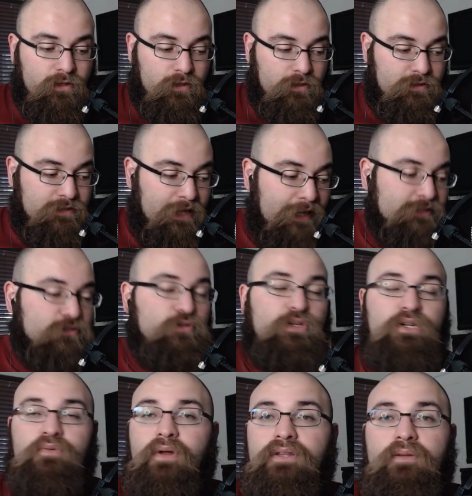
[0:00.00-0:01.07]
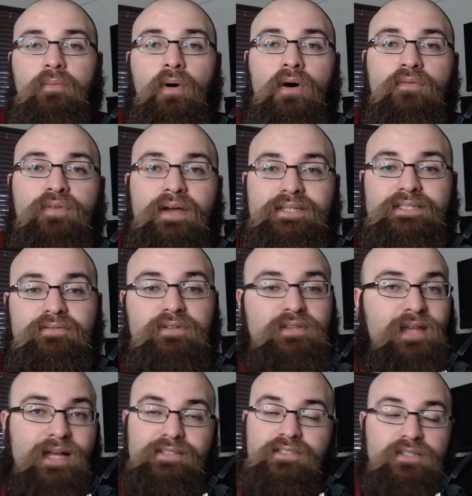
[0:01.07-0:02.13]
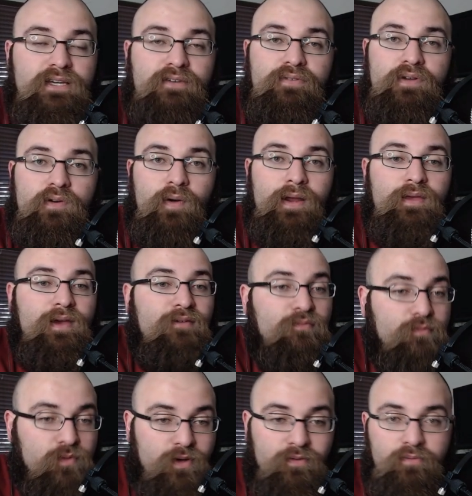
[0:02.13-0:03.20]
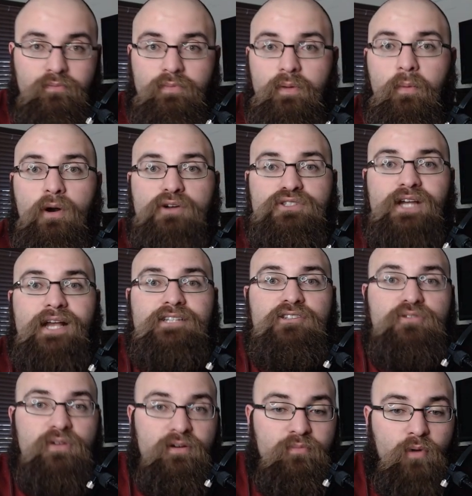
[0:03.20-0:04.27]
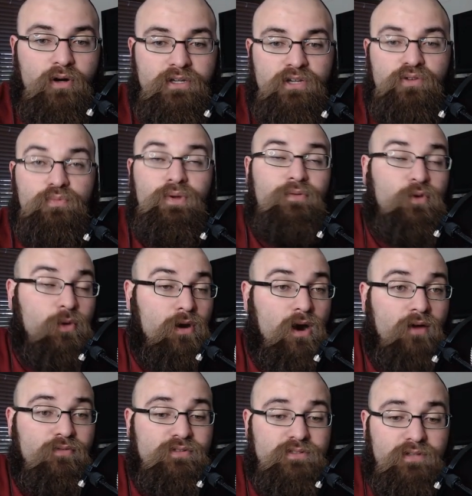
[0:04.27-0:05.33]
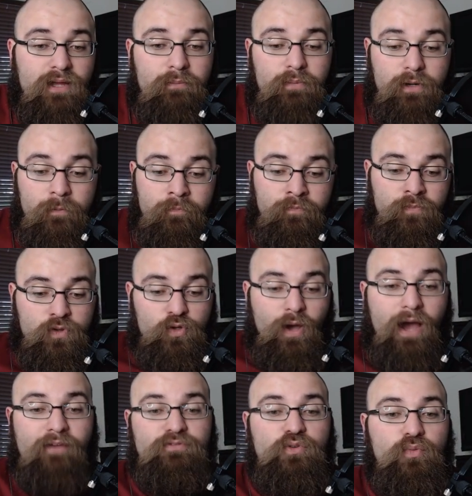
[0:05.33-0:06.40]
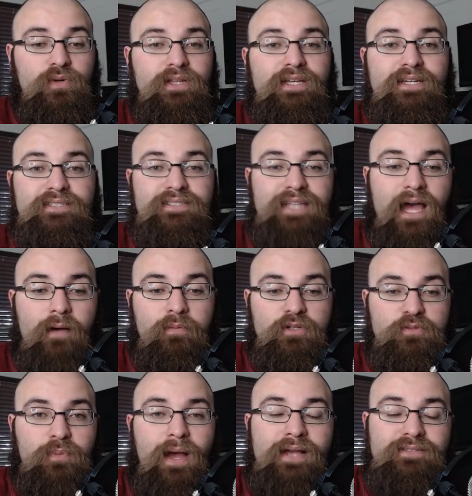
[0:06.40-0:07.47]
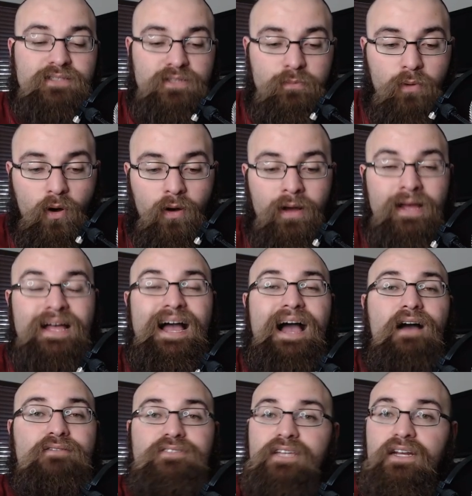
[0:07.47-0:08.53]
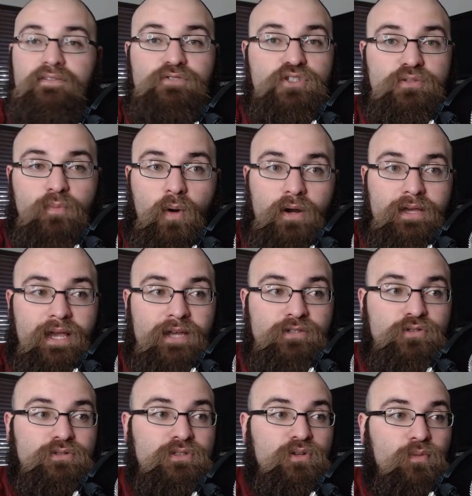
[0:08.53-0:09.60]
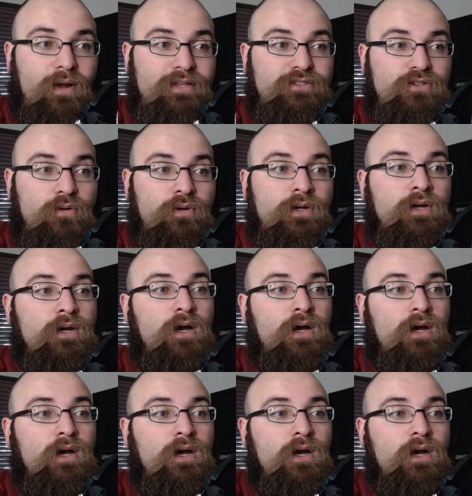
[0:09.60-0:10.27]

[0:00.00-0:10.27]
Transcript: Yes, you can run the ball effectively. That's a given, right? You have Lamar Jackson, you have Mark Ingram, you have a great offensive line, but you have to really establish passing the ball outside of just Mark Andrews in the red zone.